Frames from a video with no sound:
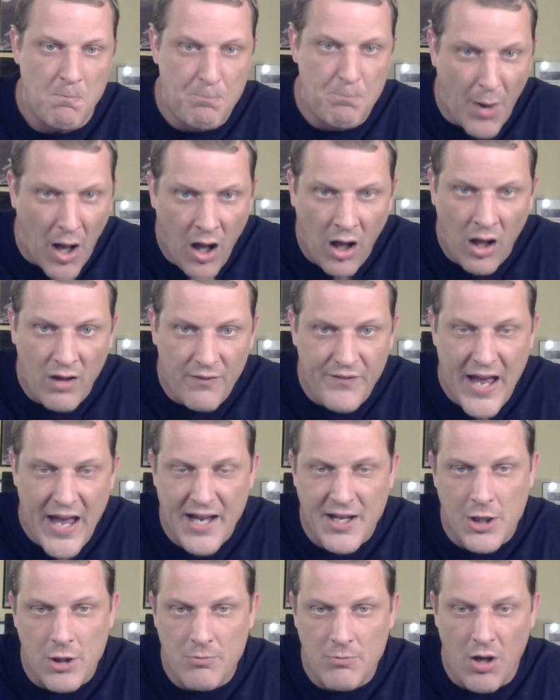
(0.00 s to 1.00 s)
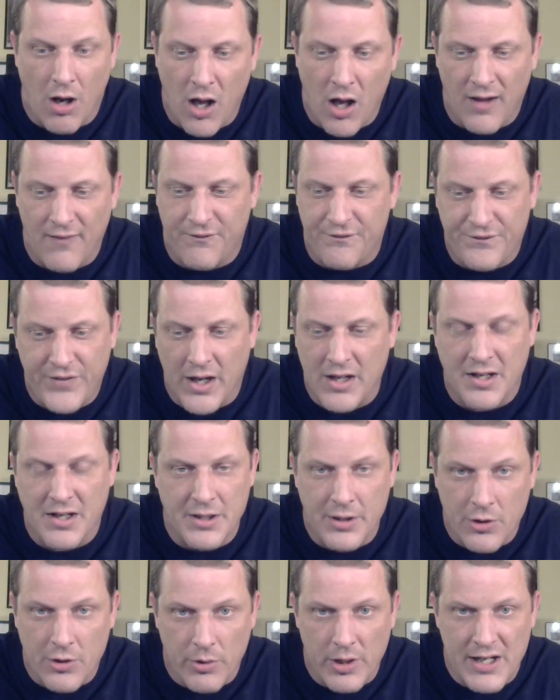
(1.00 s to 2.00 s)
ball vacuum to all fucking
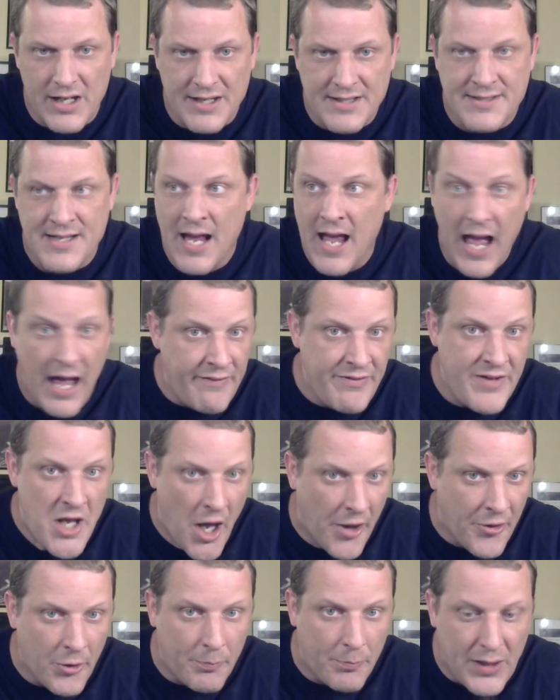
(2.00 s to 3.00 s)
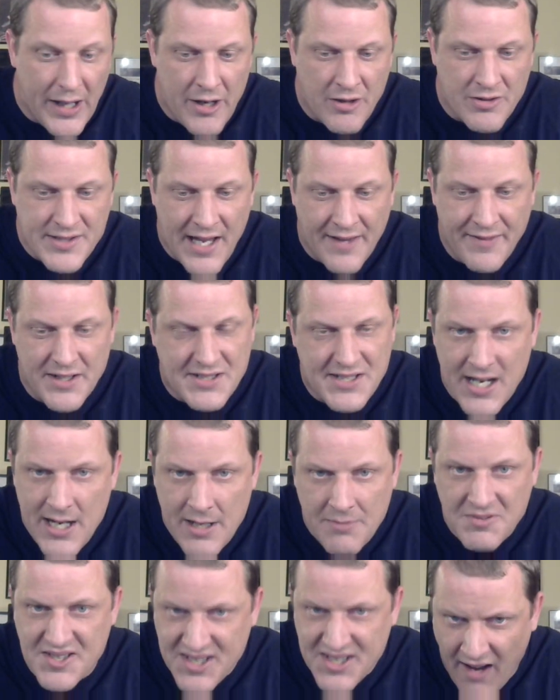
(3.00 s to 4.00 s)
degrees, and the other players on the
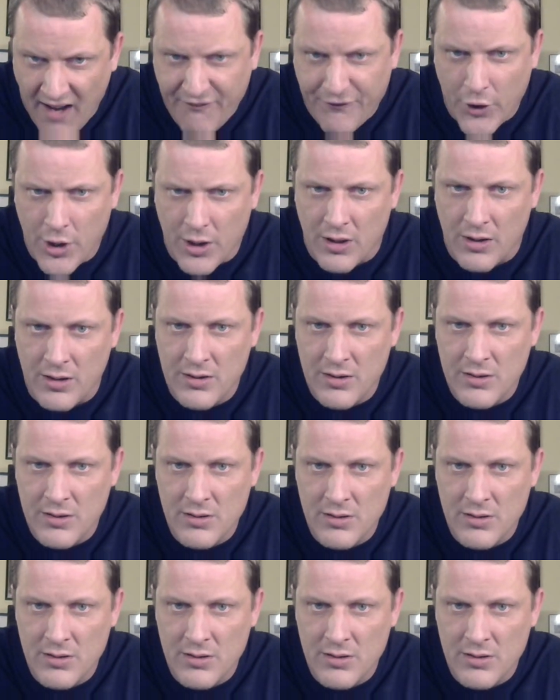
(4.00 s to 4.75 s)
team suffer.